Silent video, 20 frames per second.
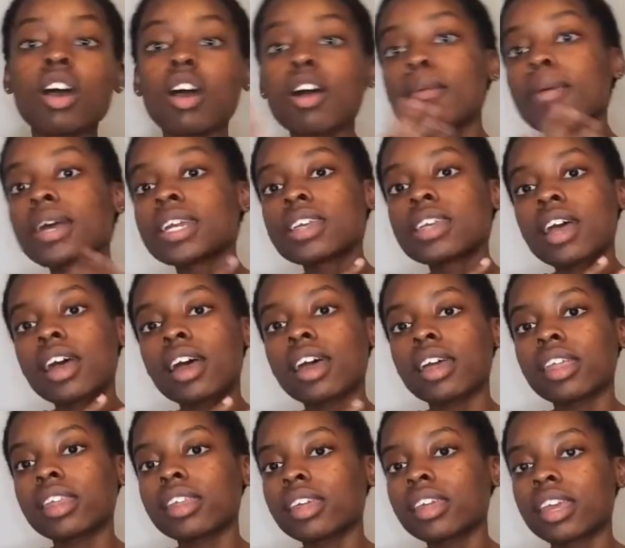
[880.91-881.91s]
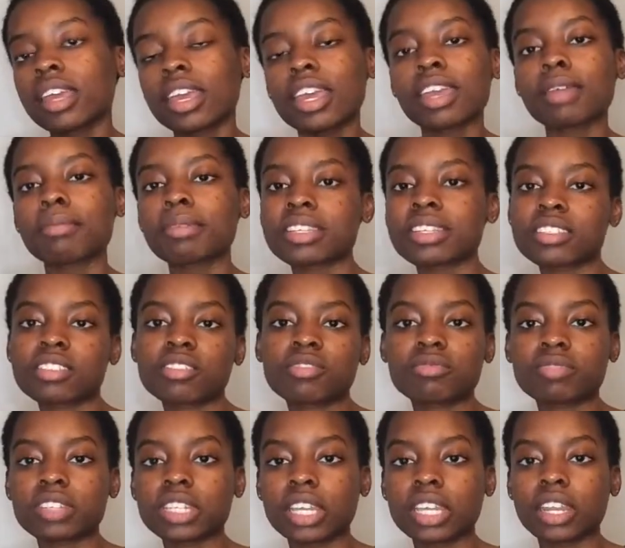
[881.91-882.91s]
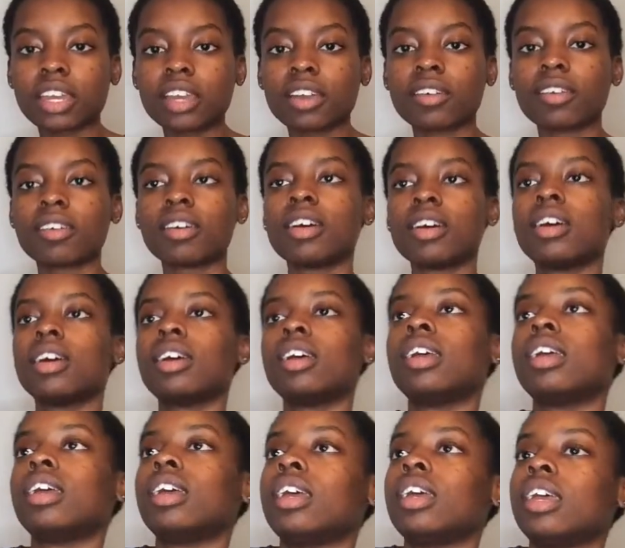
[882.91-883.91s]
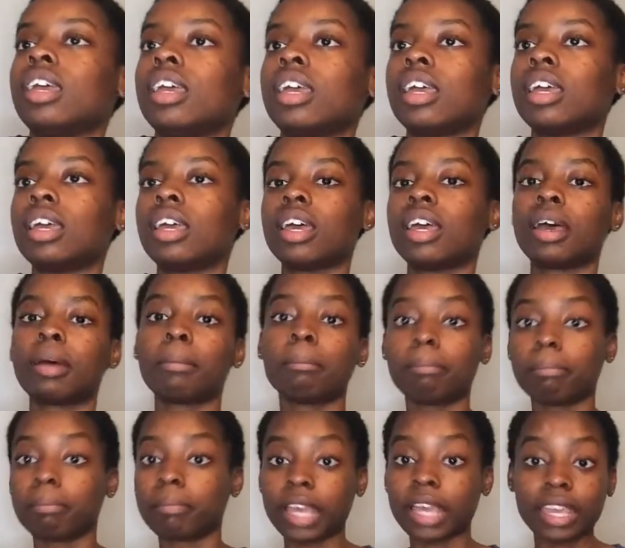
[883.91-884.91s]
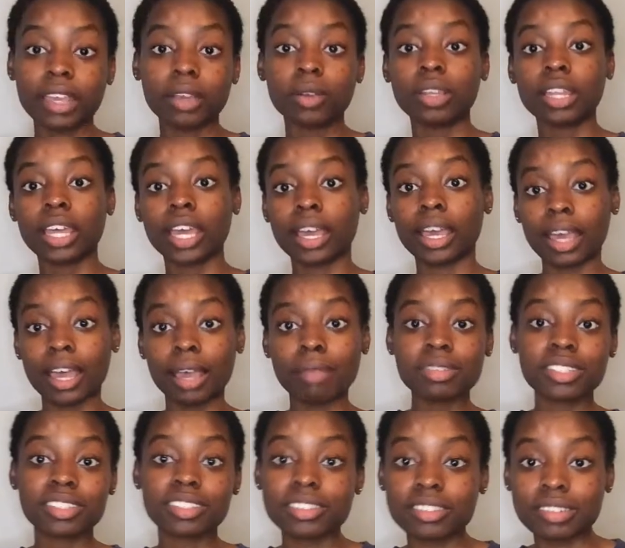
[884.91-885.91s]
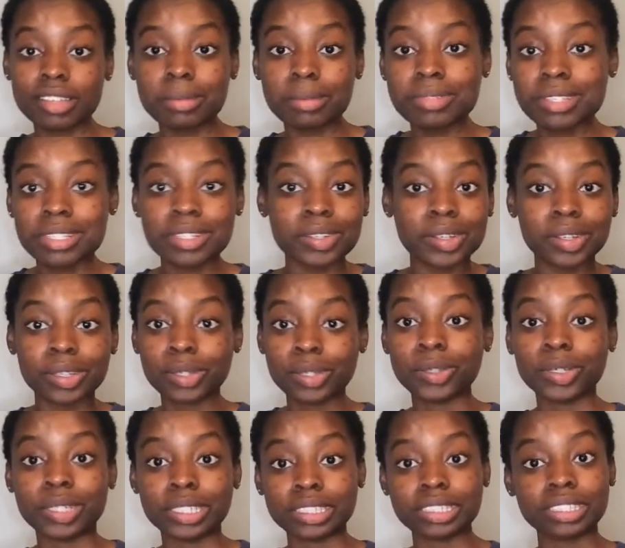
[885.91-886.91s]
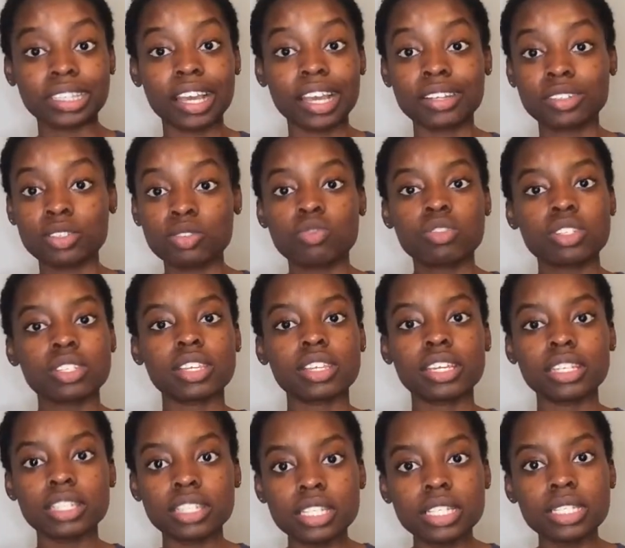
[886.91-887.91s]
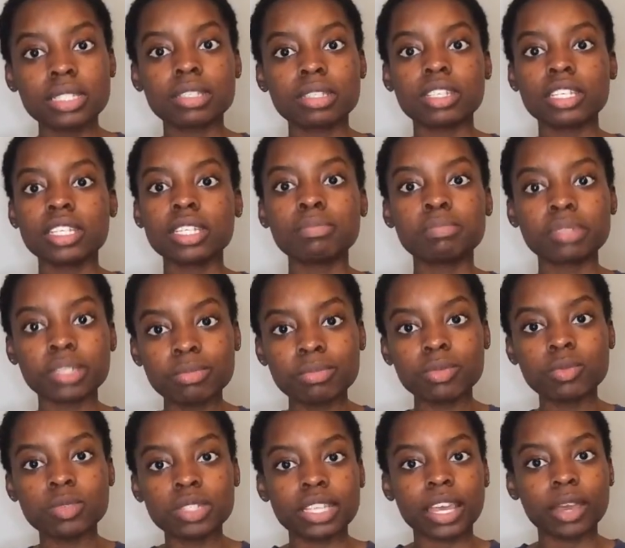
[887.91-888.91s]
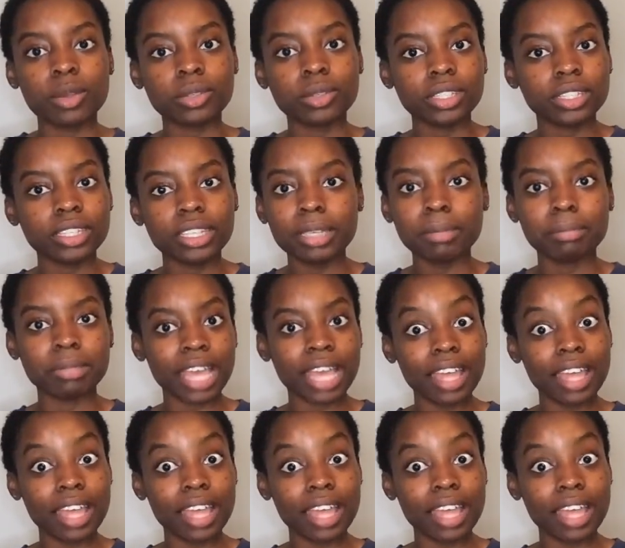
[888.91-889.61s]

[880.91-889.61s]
Oh, my God. Everybody's still freaking out, and I ain't gonna lie, I'm still a little in shock too, cause like these people was out to get me.